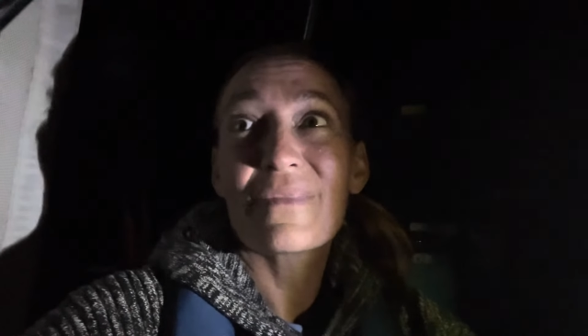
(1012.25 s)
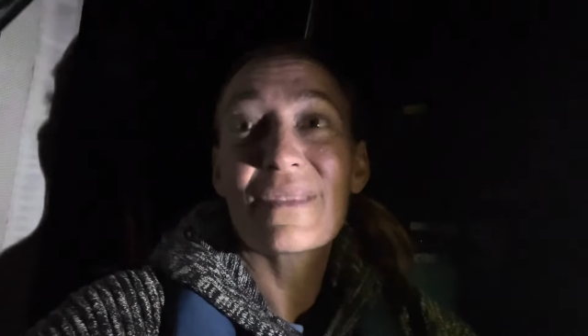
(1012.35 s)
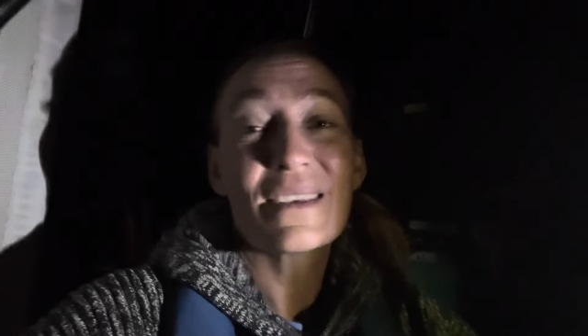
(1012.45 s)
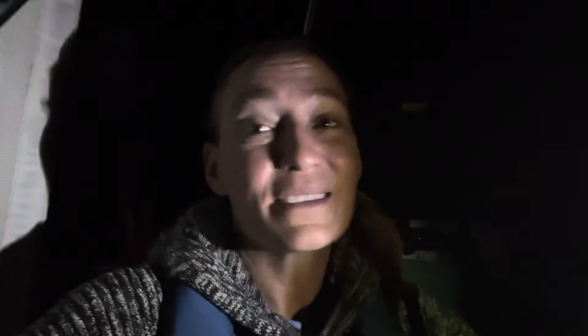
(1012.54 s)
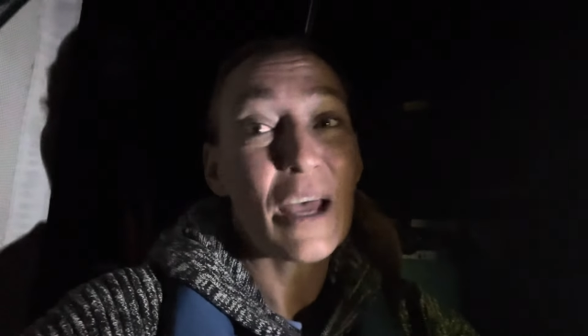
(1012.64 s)

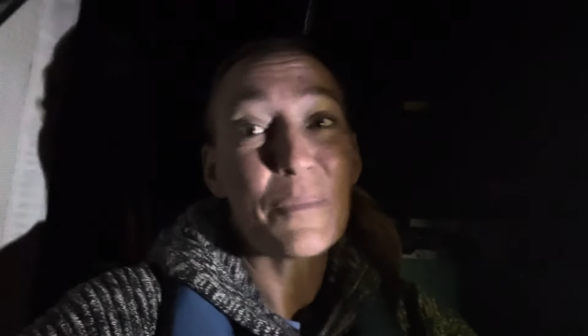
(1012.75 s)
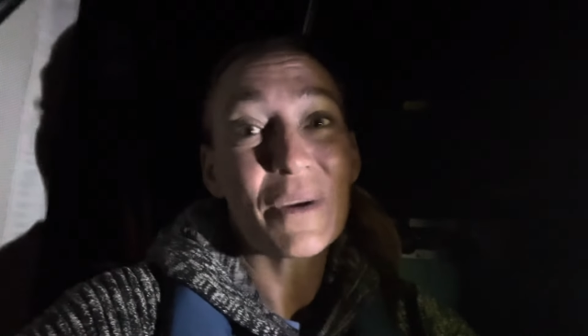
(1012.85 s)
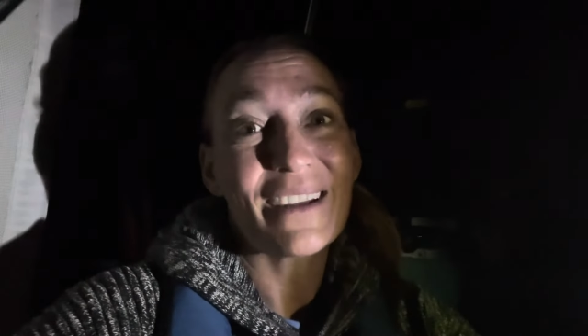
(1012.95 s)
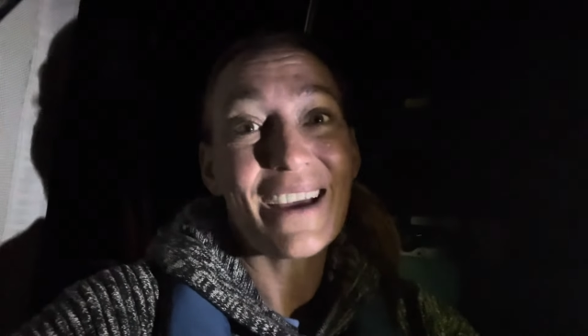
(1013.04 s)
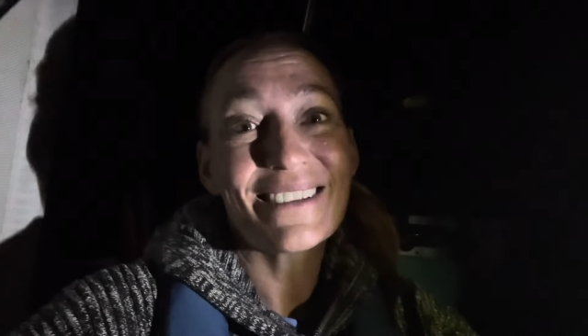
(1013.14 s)
this
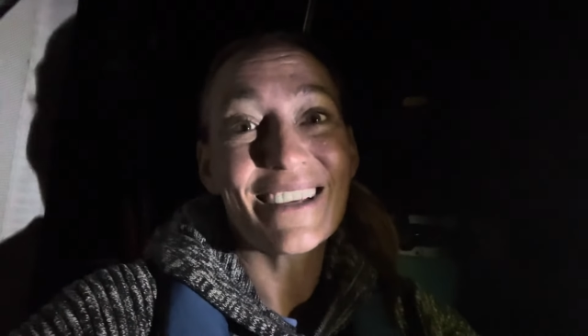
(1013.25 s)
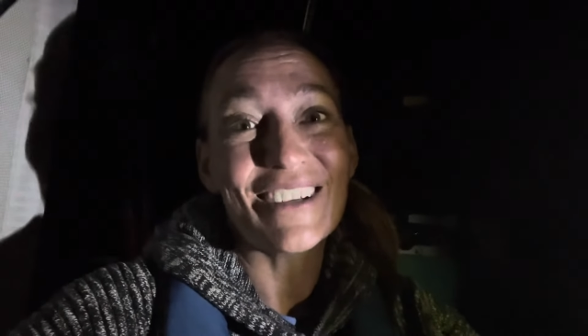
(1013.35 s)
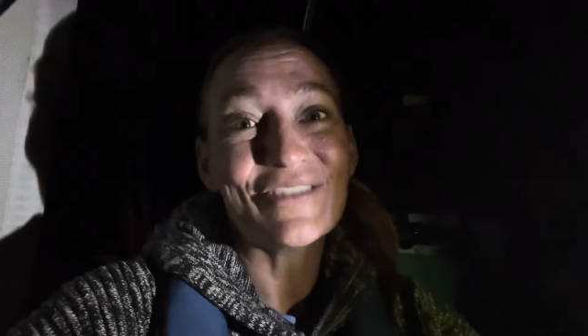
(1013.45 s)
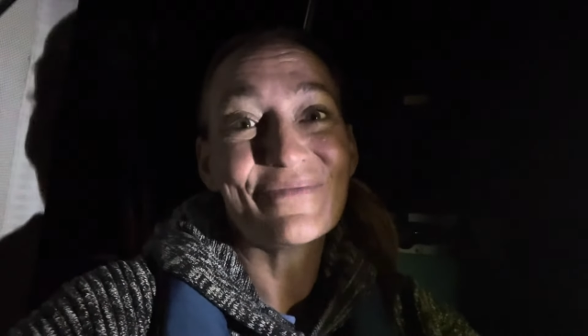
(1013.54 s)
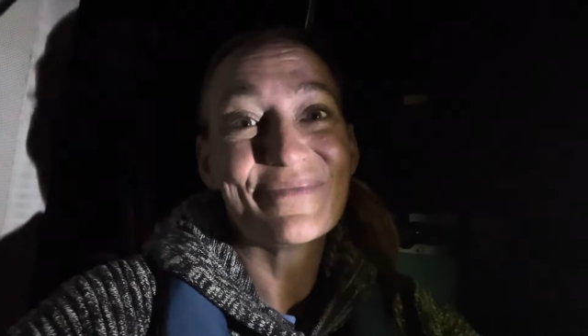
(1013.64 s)
epic night
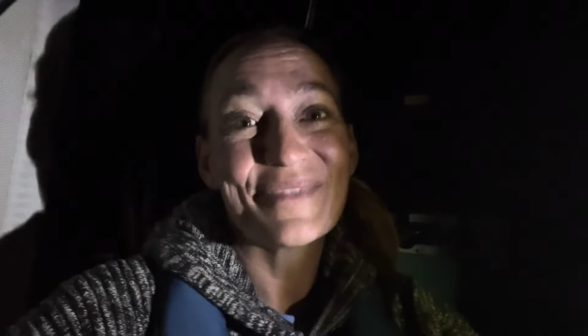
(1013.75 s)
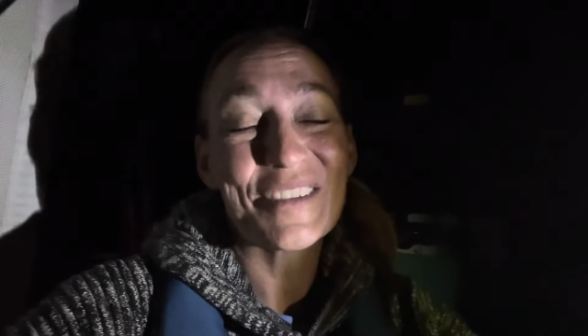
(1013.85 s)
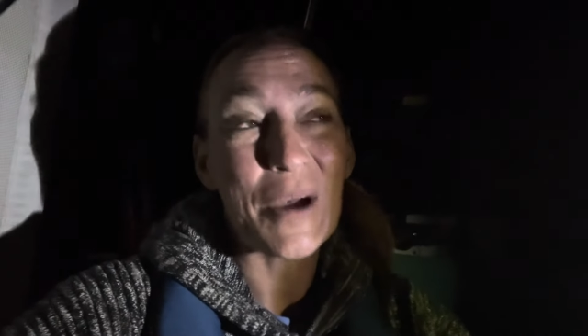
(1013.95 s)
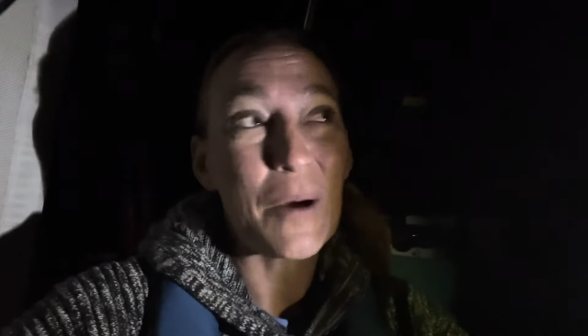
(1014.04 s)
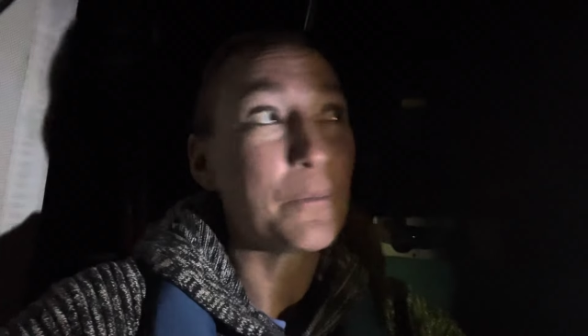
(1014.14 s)
sail.
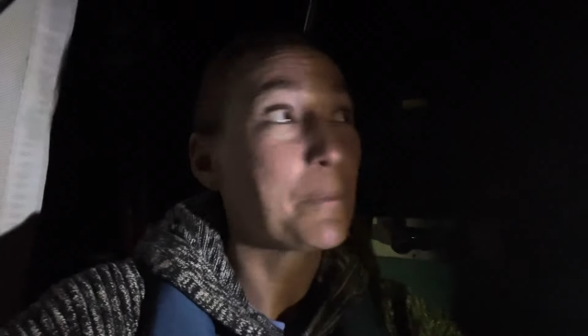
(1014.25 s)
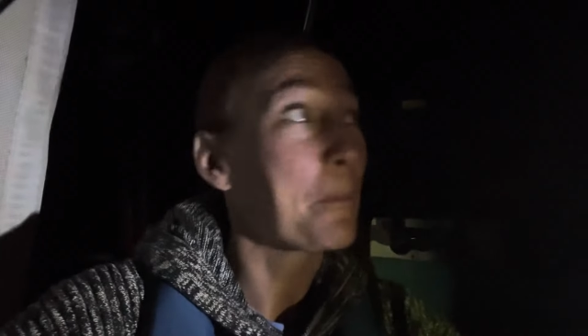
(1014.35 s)
So